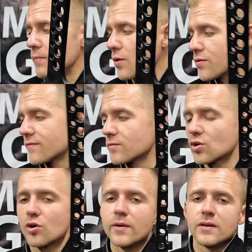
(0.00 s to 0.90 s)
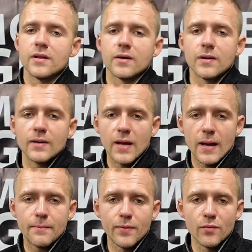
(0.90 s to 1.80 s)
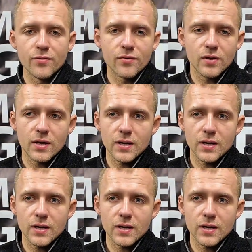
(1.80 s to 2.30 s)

Both of them come in both